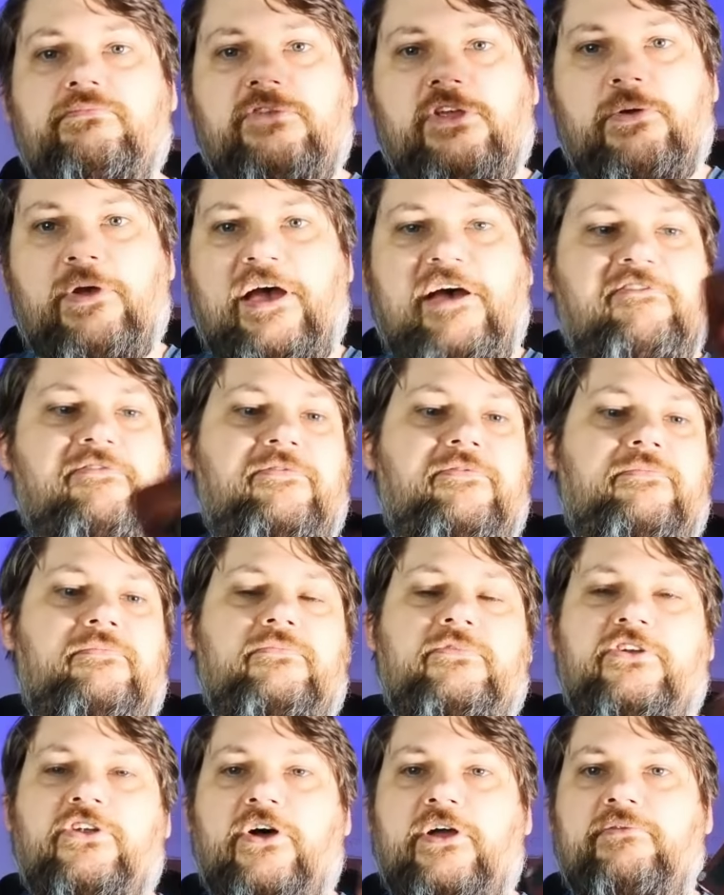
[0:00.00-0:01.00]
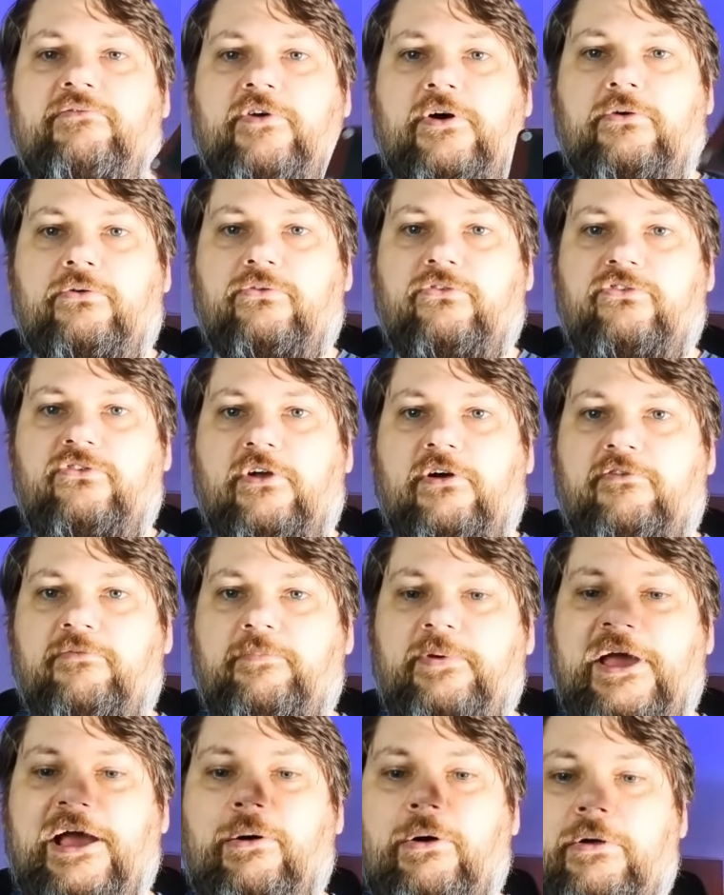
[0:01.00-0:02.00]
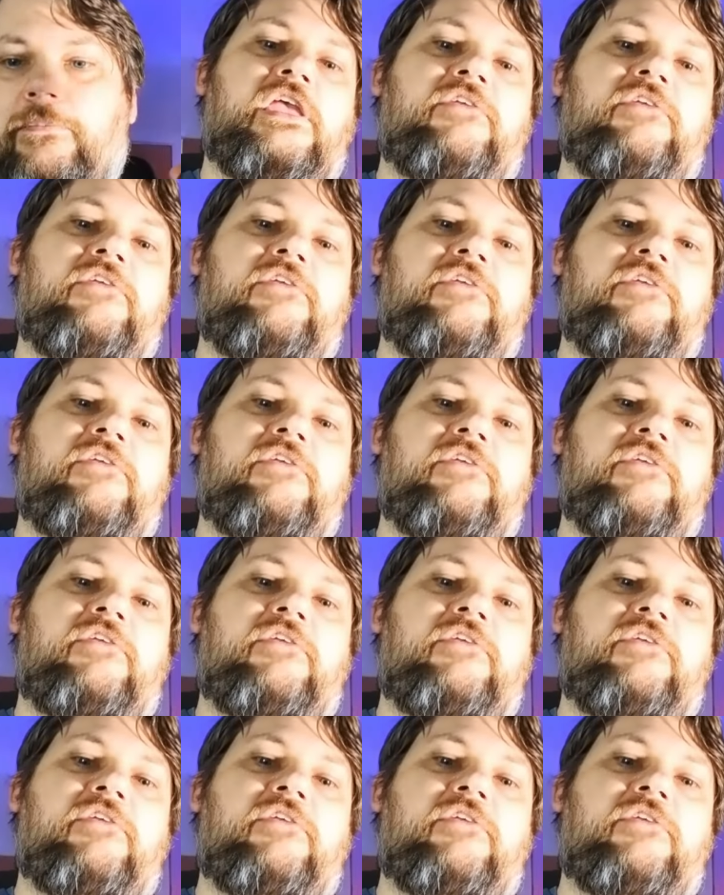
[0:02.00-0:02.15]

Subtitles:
you have 9 volts of power.